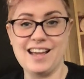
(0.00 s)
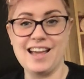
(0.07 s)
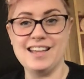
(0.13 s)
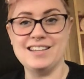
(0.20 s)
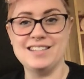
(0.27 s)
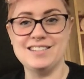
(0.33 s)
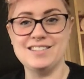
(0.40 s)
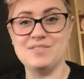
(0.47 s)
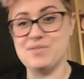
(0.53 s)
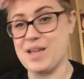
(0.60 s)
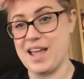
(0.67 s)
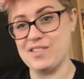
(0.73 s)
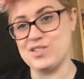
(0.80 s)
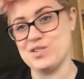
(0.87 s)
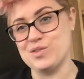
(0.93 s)
And the
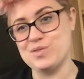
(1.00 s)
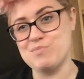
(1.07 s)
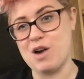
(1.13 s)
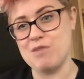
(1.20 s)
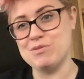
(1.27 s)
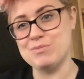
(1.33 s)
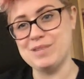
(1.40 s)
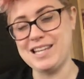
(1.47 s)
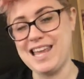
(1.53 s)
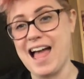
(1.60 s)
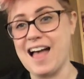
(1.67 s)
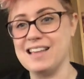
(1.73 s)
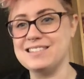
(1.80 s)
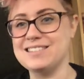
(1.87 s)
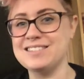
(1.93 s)
answer is probably
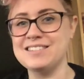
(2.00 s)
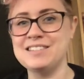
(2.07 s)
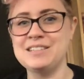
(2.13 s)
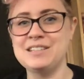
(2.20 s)
yes.